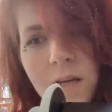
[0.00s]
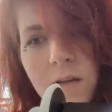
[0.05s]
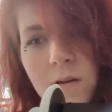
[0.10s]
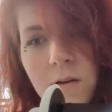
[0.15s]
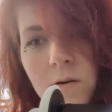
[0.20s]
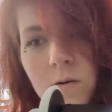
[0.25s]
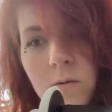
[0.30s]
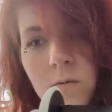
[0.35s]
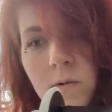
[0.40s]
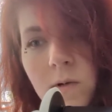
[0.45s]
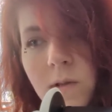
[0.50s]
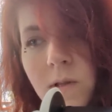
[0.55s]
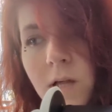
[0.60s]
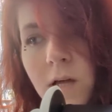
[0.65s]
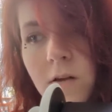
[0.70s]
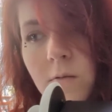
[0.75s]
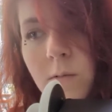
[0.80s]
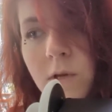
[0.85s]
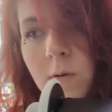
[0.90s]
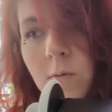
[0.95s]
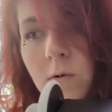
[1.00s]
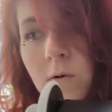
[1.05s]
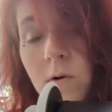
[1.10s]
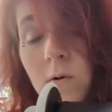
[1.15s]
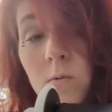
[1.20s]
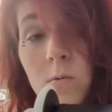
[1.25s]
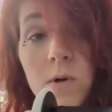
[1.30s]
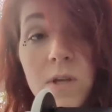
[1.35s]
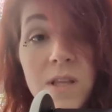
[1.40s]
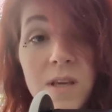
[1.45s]
You know, a lot of people
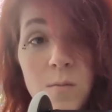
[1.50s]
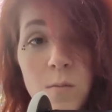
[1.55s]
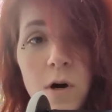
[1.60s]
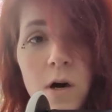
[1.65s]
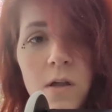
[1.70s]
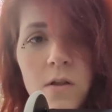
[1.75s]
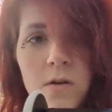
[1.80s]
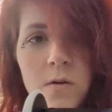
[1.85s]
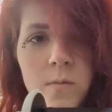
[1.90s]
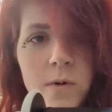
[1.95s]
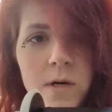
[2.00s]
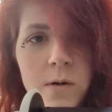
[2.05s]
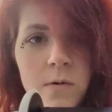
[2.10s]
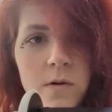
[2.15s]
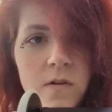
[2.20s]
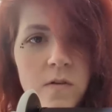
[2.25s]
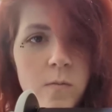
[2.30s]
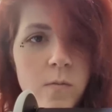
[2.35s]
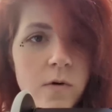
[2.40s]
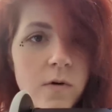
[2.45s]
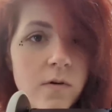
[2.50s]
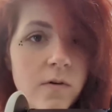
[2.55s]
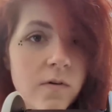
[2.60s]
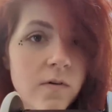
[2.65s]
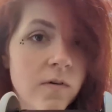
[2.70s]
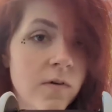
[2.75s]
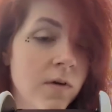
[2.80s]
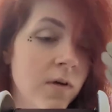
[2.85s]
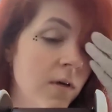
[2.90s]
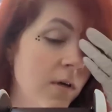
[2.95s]
are really bothered by whispers.